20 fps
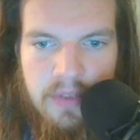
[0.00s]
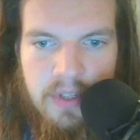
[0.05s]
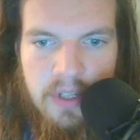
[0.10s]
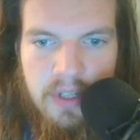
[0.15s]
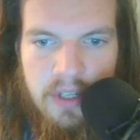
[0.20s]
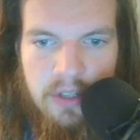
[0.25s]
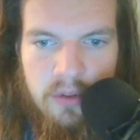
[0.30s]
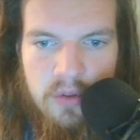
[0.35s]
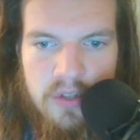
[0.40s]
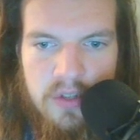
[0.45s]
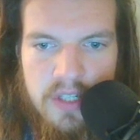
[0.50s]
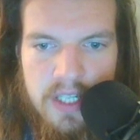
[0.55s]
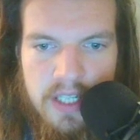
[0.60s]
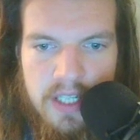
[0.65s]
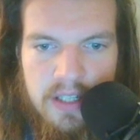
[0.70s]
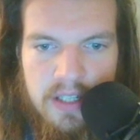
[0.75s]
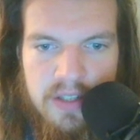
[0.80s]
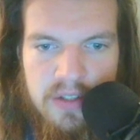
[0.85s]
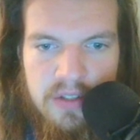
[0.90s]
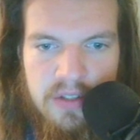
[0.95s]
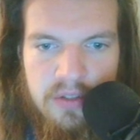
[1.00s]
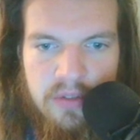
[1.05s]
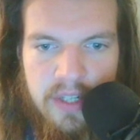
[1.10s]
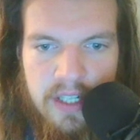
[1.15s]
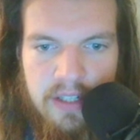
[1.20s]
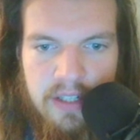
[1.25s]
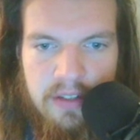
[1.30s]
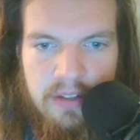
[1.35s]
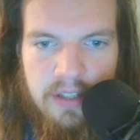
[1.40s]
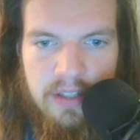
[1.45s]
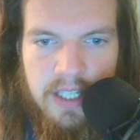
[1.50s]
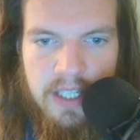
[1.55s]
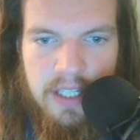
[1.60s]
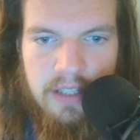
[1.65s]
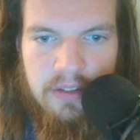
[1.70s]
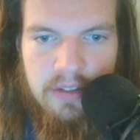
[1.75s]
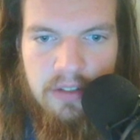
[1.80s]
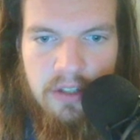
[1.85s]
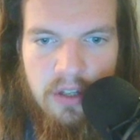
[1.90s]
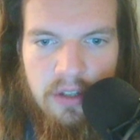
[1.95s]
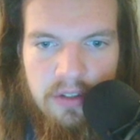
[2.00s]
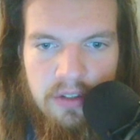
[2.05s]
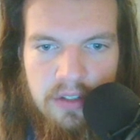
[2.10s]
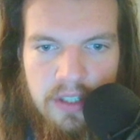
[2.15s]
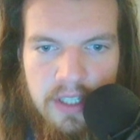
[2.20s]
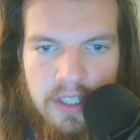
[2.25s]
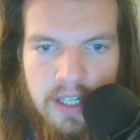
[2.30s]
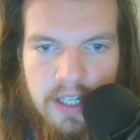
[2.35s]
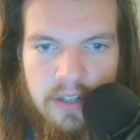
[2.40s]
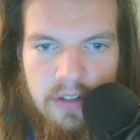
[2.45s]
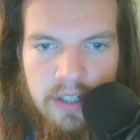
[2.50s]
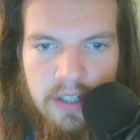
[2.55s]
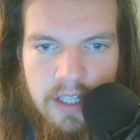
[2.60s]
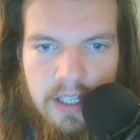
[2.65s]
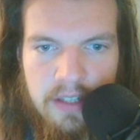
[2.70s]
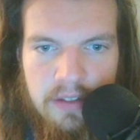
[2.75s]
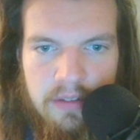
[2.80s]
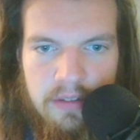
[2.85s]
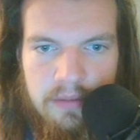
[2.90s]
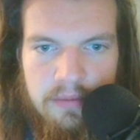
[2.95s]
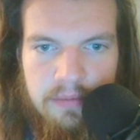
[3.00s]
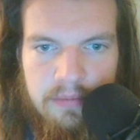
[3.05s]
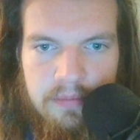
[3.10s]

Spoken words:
And you see this grid heat cutting here again.